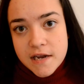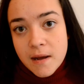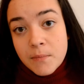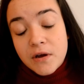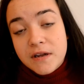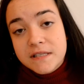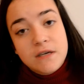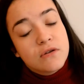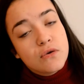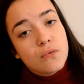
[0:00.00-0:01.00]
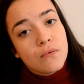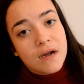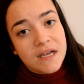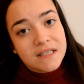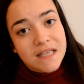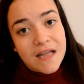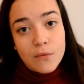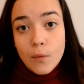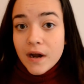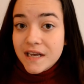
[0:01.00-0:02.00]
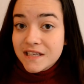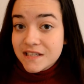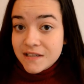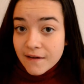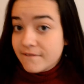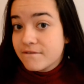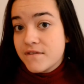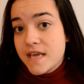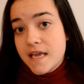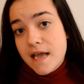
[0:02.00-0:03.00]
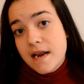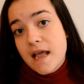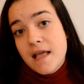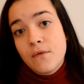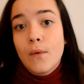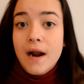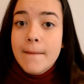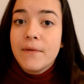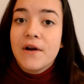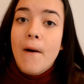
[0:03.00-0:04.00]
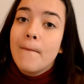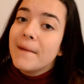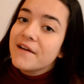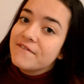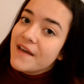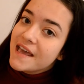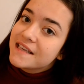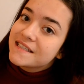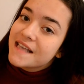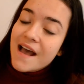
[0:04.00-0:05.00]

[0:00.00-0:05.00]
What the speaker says: and I'm going to tell you what is and what is not vegan and what I put on my face.